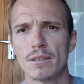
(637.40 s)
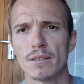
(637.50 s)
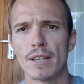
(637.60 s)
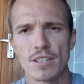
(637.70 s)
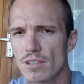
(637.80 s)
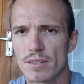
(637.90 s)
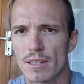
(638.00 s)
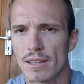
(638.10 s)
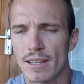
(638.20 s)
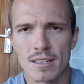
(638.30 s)
They just
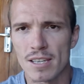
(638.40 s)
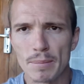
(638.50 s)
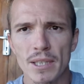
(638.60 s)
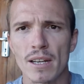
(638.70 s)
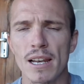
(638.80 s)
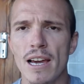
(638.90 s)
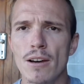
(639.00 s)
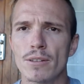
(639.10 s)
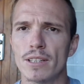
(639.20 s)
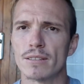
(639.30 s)
accept and
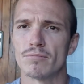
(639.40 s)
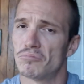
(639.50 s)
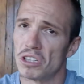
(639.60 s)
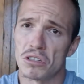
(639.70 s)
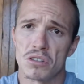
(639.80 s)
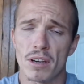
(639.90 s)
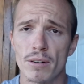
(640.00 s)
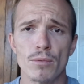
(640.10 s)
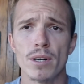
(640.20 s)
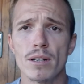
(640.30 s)
allow that this is
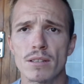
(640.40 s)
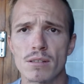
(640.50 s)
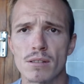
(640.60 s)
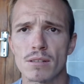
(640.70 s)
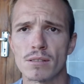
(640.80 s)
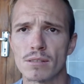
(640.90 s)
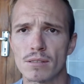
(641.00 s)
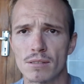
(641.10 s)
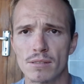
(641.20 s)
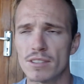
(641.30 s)
how it works.
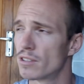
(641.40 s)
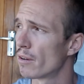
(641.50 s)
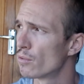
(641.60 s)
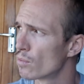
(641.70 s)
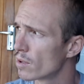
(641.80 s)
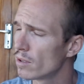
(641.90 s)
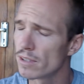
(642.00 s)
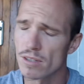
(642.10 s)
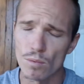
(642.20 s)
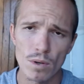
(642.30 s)
This is how the
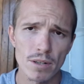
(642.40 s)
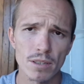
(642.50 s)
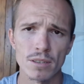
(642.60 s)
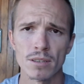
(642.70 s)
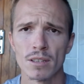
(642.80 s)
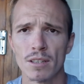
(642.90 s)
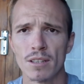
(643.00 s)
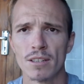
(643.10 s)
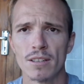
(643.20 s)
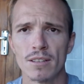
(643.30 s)
world has worked
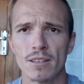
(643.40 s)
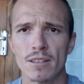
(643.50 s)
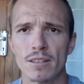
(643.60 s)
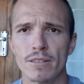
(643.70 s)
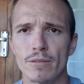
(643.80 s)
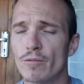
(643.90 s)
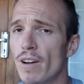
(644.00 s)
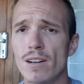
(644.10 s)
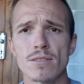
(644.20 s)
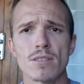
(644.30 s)

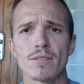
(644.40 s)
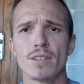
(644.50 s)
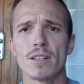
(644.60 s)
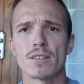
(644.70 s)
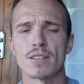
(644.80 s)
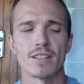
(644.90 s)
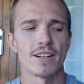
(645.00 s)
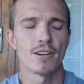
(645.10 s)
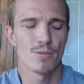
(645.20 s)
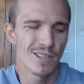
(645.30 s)
thousands of years. And then
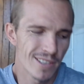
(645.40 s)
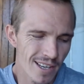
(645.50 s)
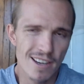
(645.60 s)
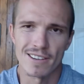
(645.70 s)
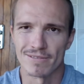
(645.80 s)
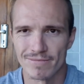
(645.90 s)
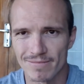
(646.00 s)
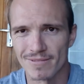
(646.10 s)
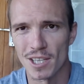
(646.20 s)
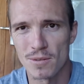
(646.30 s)
I go, well, yeah,
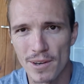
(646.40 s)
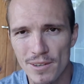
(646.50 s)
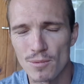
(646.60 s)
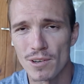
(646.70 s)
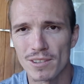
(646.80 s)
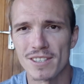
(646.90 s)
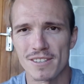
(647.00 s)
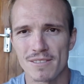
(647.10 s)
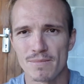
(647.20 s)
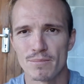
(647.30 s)
that's why the world
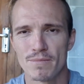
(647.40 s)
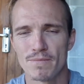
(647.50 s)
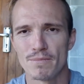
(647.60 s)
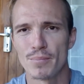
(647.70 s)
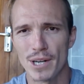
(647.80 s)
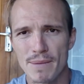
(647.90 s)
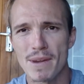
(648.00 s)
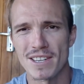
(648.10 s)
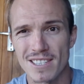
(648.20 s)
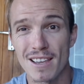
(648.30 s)
is pretty
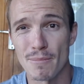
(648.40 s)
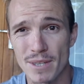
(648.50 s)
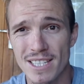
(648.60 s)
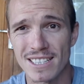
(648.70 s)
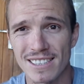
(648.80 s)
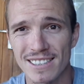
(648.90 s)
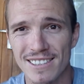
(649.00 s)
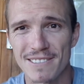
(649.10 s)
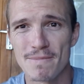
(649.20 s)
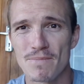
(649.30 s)
messed up, isn't it?
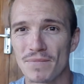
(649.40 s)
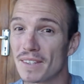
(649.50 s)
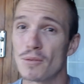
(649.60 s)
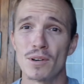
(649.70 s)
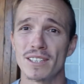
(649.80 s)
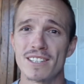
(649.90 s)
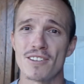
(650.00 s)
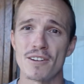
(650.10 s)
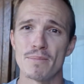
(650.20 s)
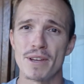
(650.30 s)
The world is
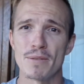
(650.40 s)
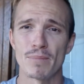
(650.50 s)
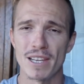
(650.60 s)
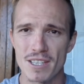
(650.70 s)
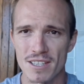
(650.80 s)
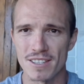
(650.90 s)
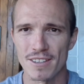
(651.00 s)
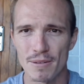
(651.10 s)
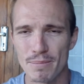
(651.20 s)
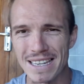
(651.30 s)
not a better place. It's
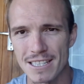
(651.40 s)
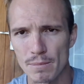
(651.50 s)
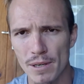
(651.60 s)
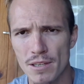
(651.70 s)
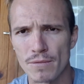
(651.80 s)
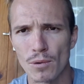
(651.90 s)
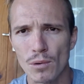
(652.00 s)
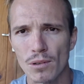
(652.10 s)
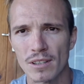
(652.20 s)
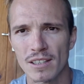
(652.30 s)
not a best place for
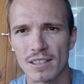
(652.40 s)
all.